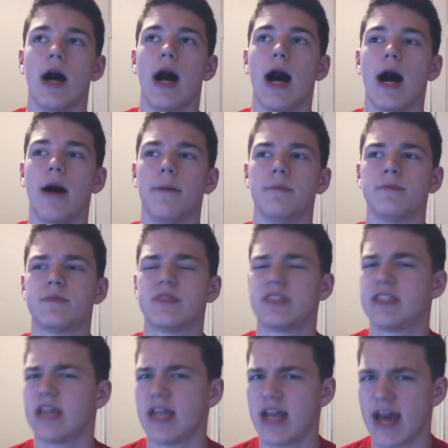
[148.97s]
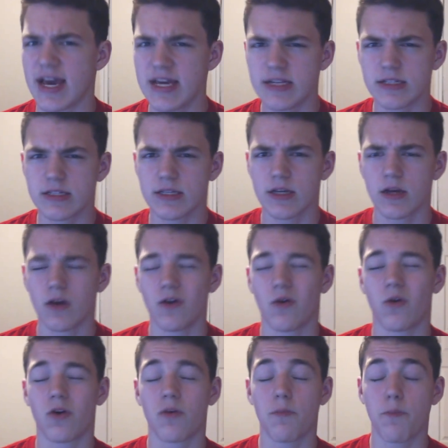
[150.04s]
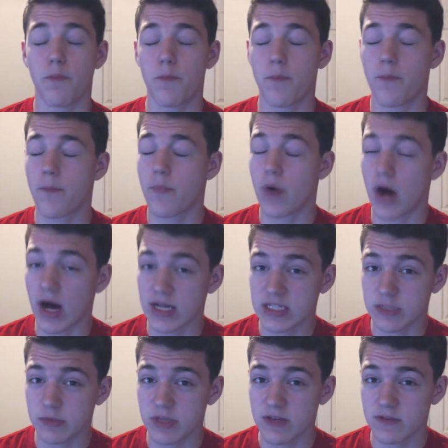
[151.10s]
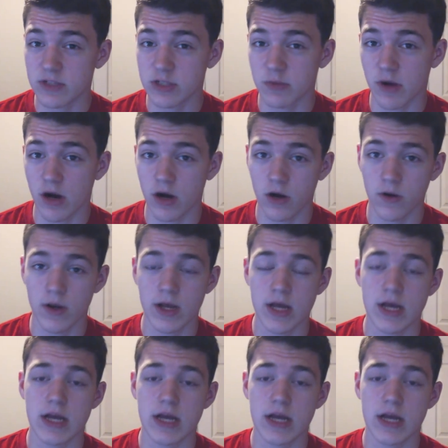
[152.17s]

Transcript: um, tonight or possibly even tomorrow.